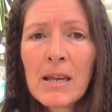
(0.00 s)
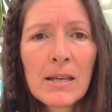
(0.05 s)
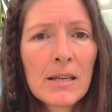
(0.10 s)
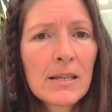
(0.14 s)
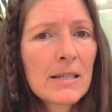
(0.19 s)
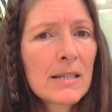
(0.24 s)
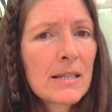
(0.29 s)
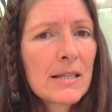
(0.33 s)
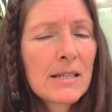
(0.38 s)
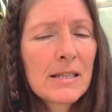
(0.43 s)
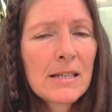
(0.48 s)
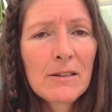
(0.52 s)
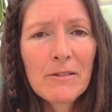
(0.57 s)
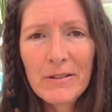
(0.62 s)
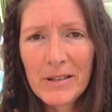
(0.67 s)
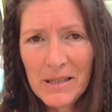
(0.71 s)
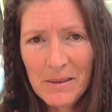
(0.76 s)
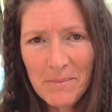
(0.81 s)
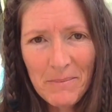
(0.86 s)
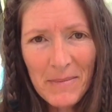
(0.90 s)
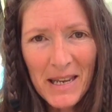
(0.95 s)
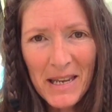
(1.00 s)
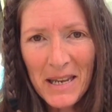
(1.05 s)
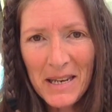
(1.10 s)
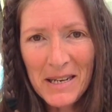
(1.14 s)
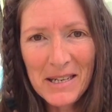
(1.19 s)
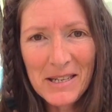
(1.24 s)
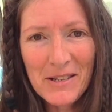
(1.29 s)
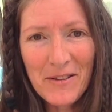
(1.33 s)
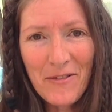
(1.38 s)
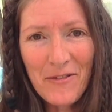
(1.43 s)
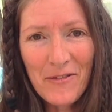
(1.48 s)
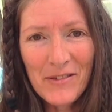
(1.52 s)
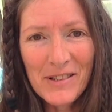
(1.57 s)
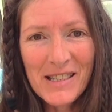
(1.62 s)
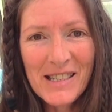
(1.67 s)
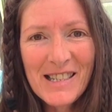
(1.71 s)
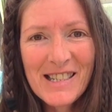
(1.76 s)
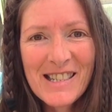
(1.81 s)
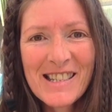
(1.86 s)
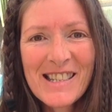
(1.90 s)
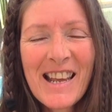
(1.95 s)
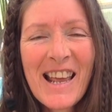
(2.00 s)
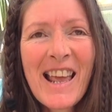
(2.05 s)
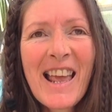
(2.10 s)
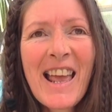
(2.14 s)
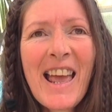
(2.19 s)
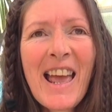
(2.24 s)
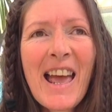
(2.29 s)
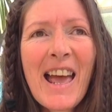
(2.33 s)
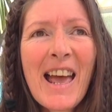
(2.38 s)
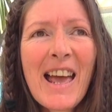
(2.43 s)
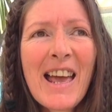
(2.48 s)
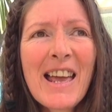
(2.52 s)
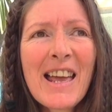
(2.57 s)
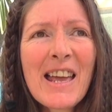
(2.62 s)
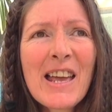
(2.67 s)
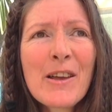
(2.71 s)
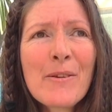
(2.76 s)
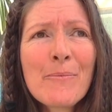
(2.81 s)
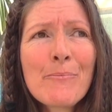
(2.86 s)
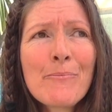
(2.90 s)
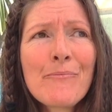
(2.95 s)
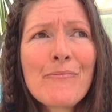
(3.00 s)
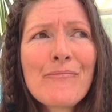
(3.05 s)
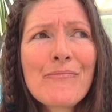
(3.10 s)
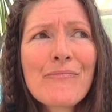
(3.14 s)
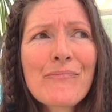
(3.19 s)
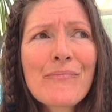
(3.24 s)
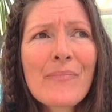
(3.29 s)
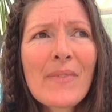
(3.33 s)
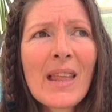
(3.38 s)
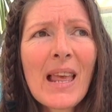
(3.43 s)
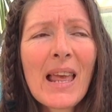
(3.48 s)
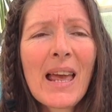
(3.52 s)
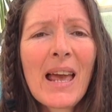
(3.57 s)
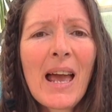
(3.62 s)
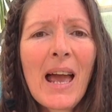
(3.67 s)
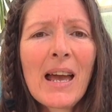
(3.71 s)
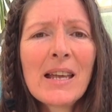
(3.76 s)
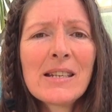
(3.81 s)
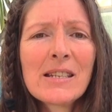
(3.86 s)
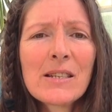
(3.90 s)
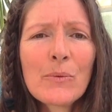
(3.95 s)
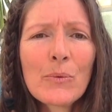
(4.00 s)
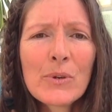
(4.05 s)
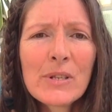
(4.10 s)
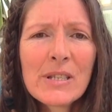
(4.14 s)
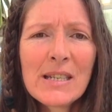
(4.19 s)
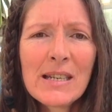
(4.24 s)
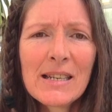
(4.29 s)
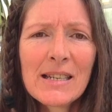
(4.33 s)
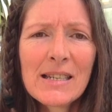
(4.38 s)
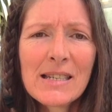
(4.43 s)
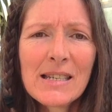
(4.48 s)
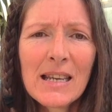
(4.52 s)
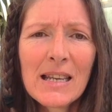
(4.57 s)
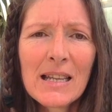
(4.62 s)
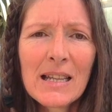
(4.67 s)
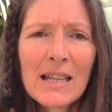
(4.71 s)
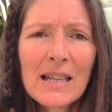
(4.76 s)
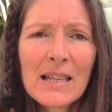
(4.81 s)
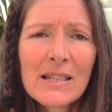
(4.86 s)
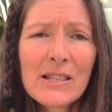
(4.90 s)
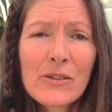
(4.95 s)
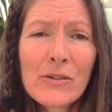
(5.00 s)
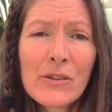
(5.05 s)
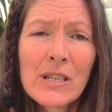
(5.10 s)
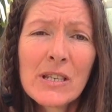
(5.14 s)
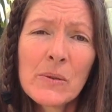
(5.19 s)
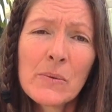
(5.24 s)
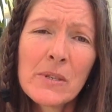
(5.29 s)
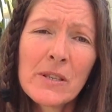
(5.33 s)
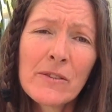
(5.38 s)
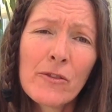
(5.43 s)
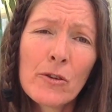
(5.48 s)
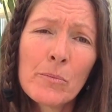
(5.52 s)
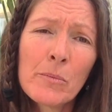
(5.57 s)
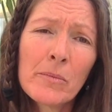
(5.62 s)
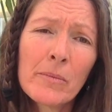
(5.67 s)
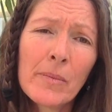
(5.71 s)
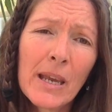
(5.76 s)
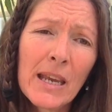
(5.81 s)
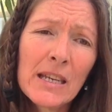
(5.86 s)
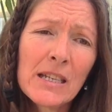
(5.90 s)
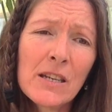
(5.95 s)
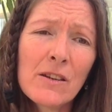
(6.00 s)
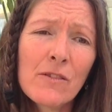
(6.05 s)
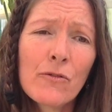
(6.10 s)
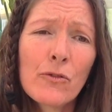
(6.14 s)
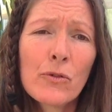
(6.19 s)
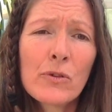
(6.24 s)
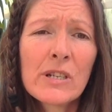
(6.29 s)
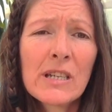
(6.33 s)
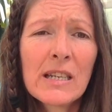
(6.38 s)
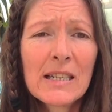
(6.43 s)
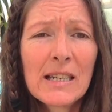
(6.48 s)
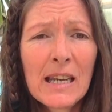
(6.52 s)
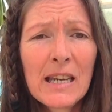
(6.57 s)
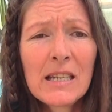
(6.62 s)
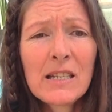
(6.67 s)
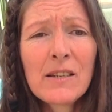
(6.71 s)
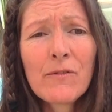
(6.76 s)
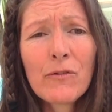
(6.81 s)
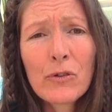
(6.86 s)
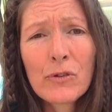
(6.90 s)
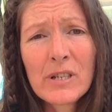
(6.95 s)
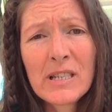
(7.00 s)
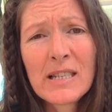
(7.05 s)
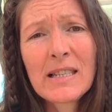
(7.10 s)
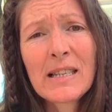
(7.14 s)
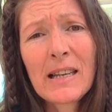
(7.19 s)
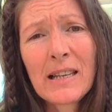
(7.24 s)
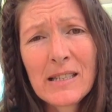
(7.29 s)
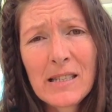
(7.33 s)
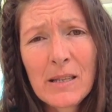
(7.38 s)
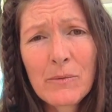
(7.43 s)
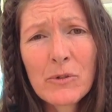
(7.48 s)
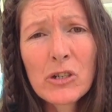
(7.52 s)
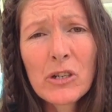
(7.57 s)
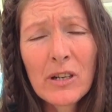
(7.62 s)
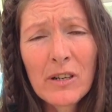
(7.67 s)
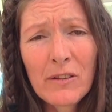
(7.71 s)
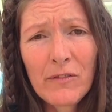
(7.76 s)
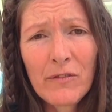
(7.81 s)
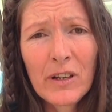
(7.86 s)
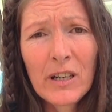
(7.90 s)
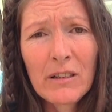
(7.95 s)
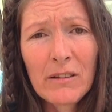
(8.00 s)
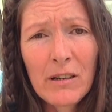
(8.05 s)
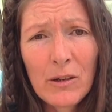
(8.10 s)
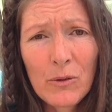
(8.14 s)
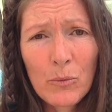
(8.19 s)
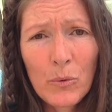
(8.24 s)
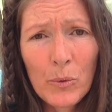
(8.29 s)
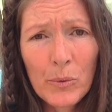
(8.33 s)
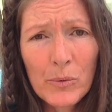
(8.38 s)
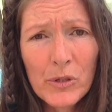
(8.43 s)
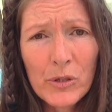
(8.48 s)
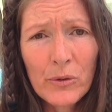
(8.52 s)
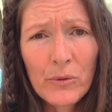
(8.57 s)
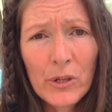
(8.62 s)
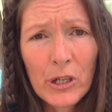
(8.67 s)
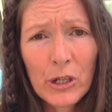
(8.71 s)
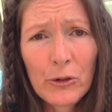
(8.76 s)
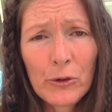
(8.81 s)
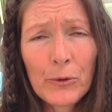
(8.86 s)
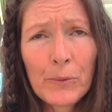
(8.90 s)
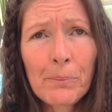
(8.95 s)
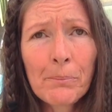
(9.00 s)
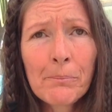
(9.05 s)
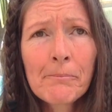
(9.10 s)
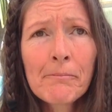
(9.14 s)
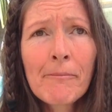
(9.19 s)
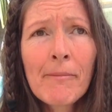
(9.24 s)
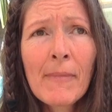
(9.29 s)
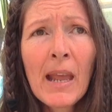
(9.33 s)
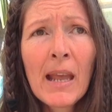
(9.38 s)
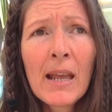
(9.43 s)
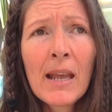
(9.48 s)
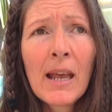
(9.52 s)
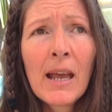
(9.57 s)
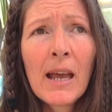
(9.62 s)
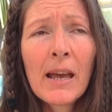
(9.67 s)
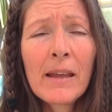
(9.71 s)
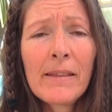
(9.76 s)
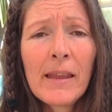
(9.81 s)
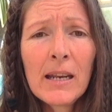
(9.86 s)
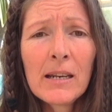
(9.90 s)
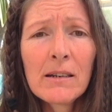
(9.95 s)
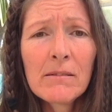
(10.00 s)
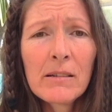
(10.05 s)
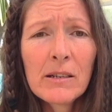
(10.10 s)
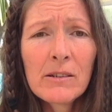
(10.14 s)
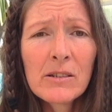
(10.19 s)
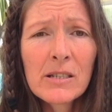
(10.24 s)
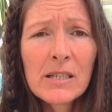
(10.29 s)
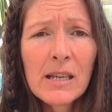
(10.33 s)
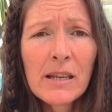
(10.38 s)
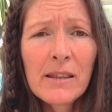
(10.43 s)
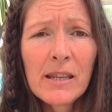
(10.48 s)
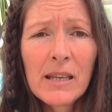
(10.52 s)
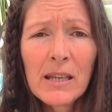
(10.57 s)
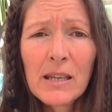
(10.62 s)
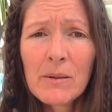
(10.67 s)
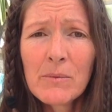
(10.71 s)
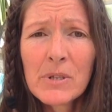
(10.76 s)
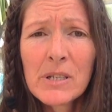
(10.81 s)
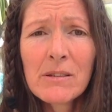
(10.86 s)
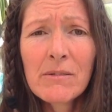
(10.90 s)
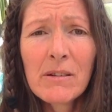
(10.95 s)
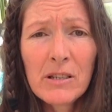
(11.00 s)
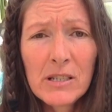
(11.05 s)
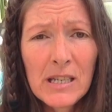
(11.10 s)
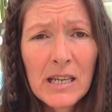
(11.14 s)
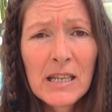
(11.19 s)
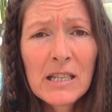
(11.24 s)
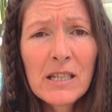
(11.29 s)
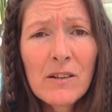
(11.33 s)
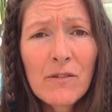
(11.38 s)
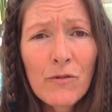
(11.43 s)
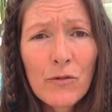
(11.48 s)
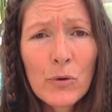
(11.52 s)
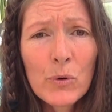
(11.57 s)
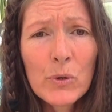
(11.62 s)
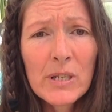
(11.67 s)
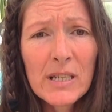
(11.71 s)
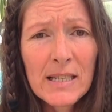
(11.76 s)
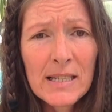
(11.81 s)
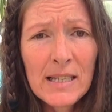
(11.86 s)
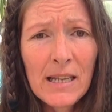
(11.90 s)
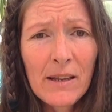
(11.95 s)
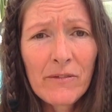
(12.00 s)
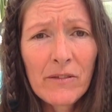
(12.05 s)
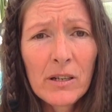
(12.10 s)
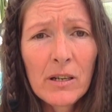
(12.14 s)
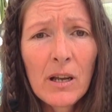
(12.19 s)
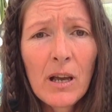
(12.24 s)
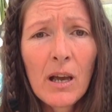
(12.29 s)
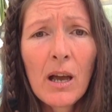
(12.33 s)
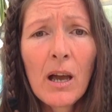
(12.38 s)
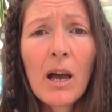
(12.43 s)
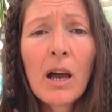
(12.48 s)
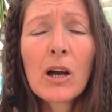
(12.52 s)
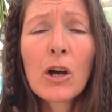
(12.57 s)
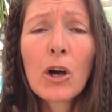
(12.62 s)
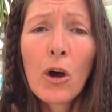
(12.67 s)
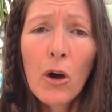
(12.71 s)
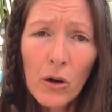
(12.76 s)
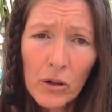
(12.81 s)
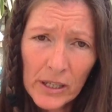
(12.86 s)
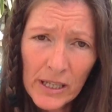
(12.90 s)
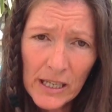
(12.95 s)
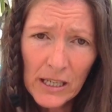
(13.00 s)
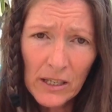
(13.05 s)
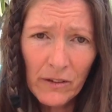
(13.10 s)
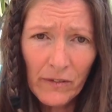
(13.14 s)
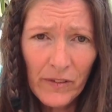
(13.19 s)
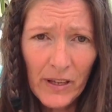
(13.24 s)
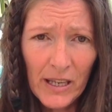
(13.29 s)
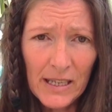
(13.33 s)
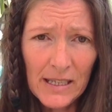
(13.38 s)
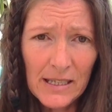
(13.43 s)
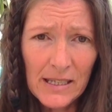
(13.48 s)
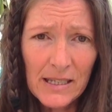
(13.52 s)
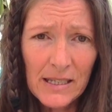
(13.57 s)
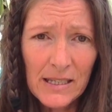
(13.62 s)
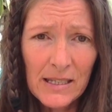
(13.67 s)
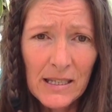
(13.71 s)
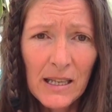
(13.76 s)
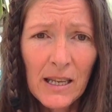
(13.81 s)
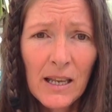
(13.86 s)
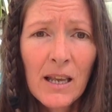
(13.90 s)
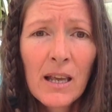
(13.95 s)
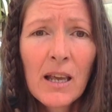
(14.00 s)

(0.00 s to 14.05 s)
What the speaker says: Still didn't make any difference. And it wasn't until, so this was from 1840 to 1846, he was trying to figure out what was going on. And then around, I think it was around 1847, a colleague of his